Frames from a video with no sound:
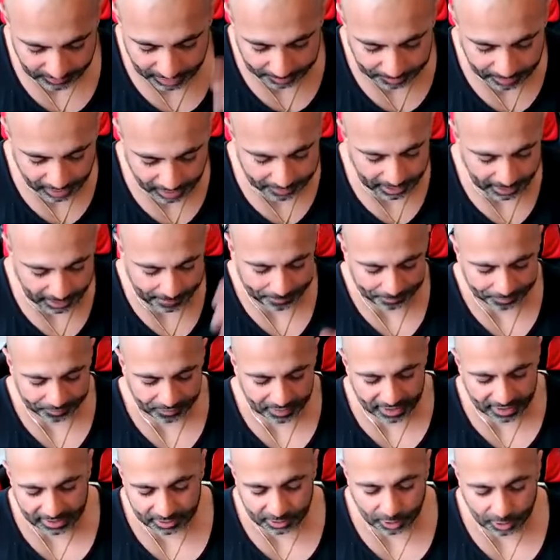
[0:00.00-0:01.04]
Blah blah.
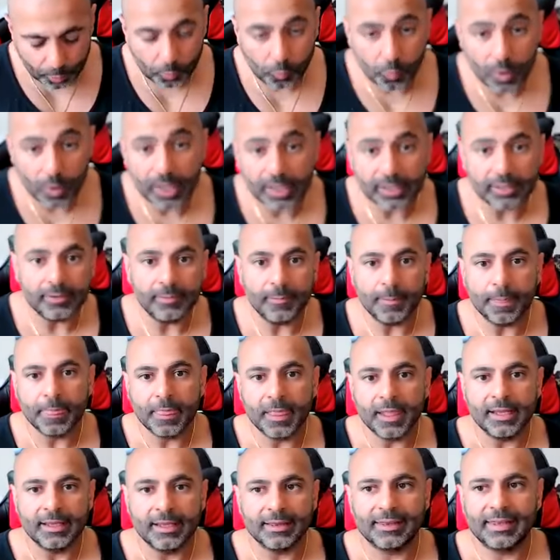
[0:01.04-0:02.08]
So one,
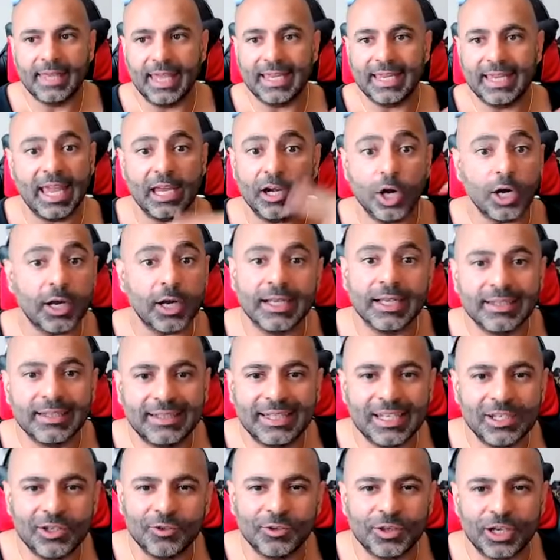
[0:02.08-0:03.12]
they cannot
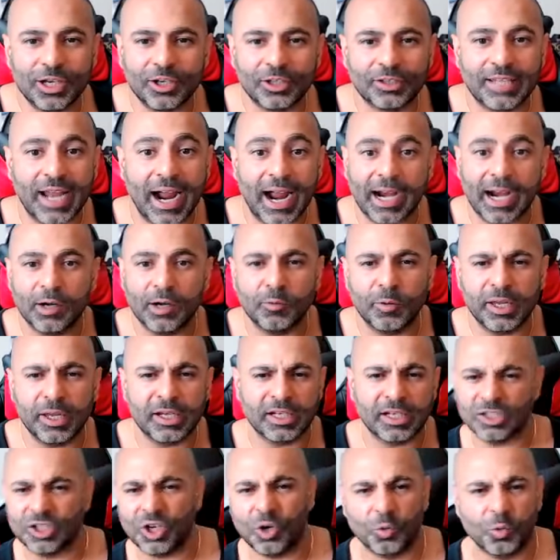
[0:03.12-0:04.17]
continue their tirade
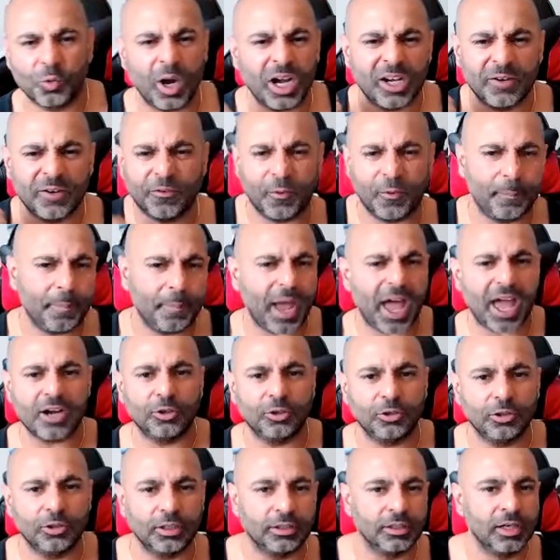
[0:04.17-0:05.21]
because they're ready for
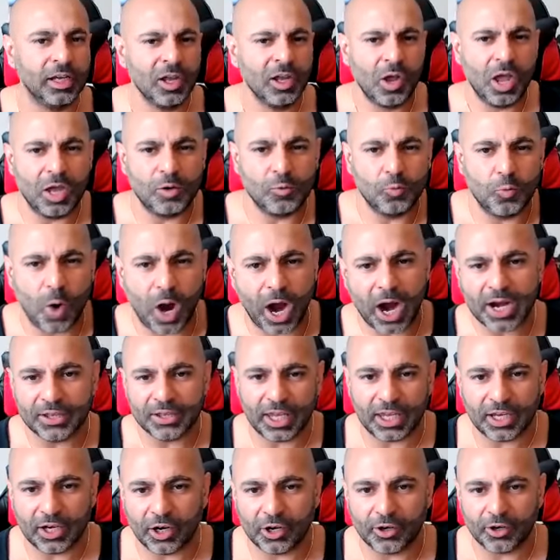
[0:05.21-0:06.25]
battle and and why
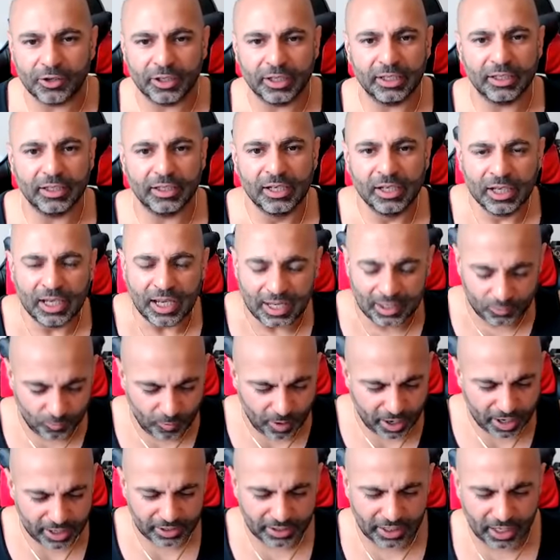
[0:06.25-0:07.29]
they are it and
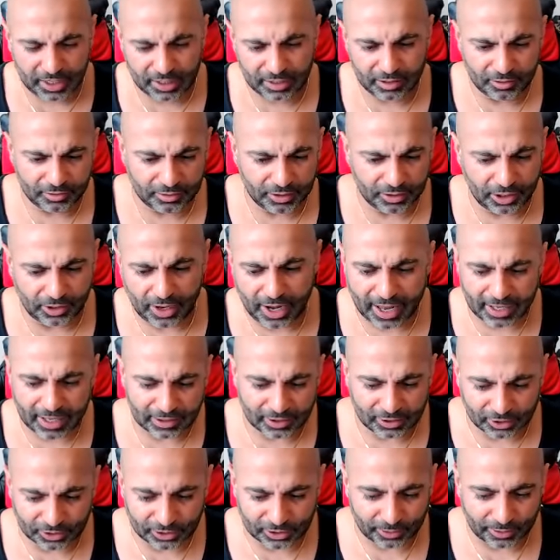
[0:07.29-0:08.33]
why they their
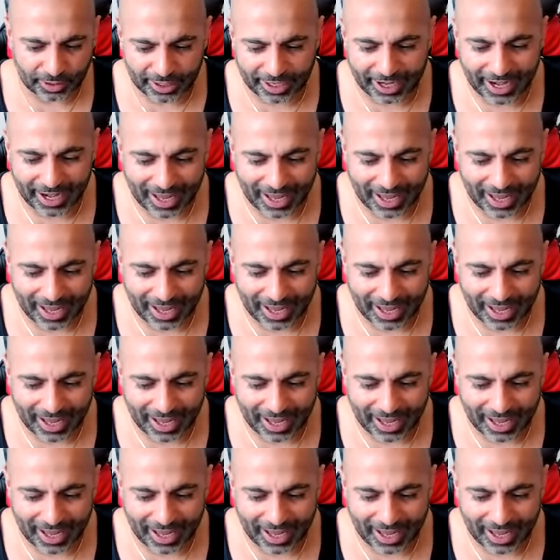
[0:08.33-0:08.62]
answer is the right